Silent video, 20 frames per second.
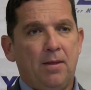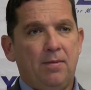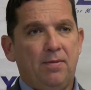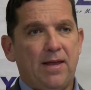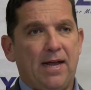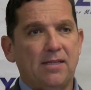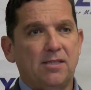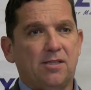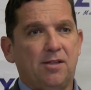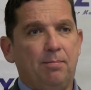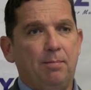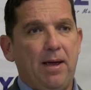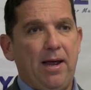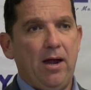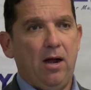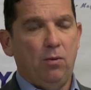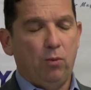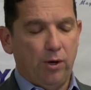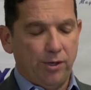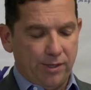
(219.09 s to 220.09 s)
That's the
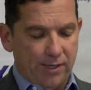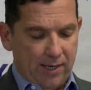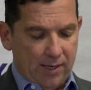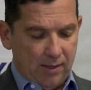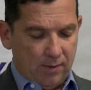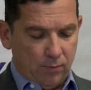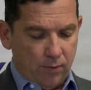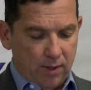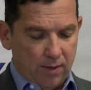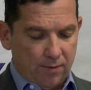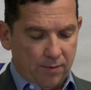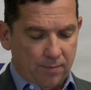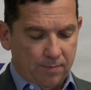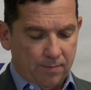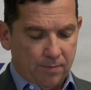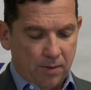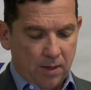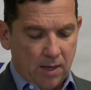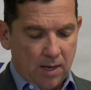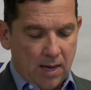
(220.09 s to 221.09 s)
mayor we're dealing with.
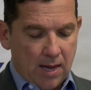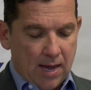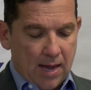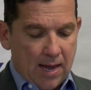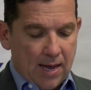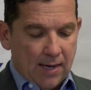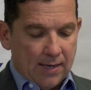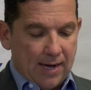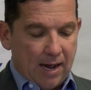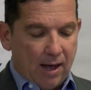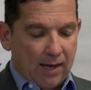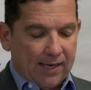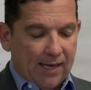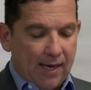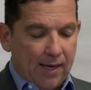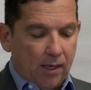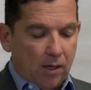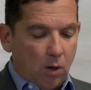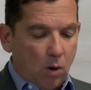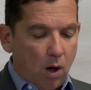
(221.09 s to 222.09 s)
Now, I
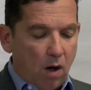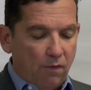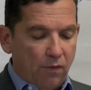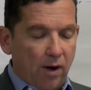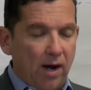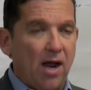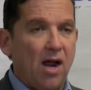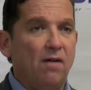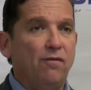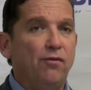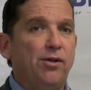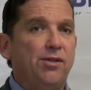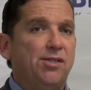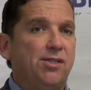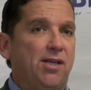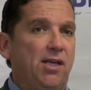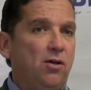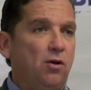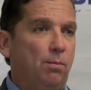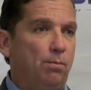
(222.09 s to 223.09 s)
can't go over every
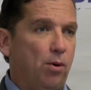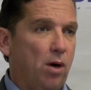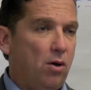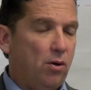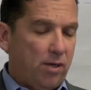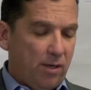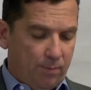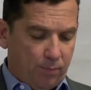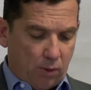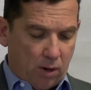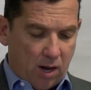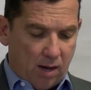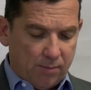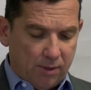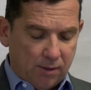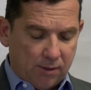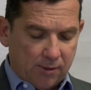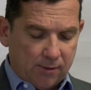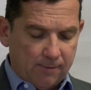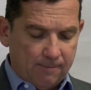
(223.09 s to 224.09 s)
single broken
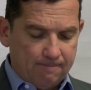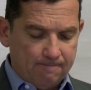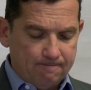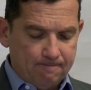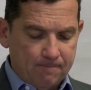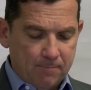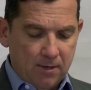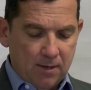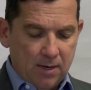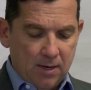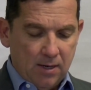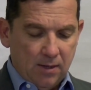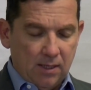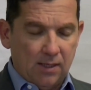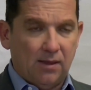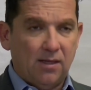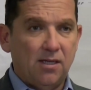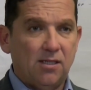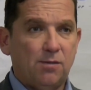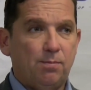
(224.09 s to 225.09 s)
promise
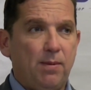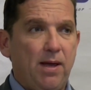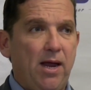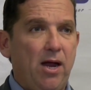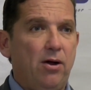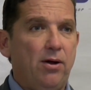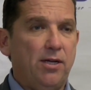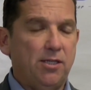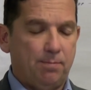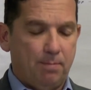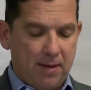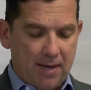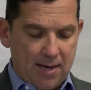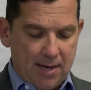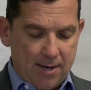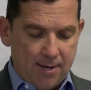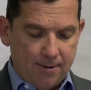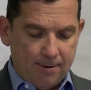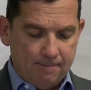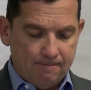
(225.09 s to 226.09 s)
that this mayor has
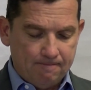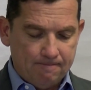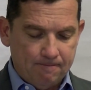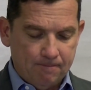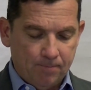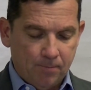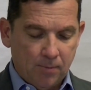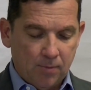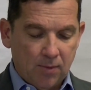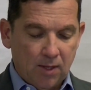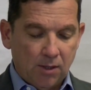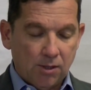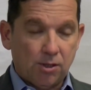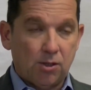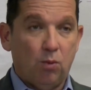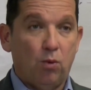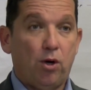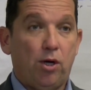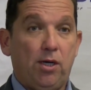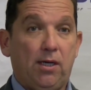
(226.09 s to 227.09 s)
made,
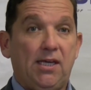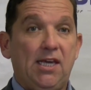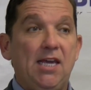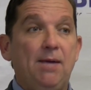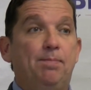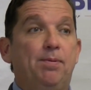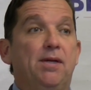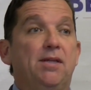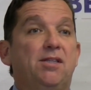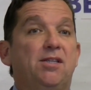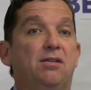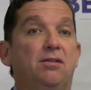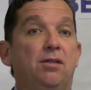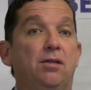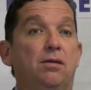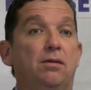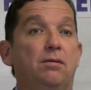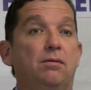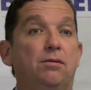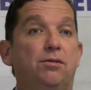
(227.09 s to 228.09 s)
so we're going to keep it
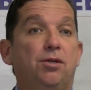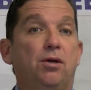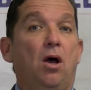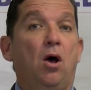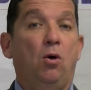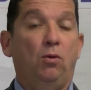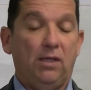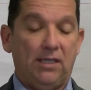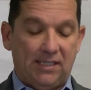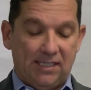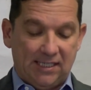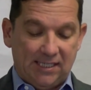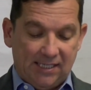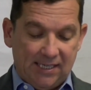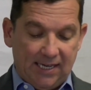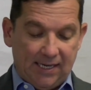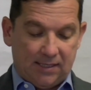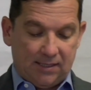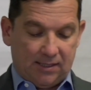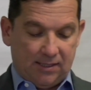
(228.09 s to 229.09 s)
to only
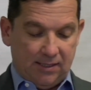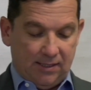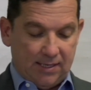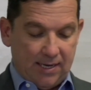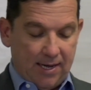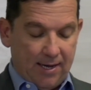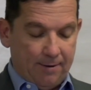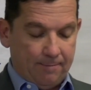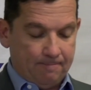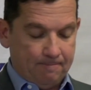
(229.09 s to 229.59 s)
6 today.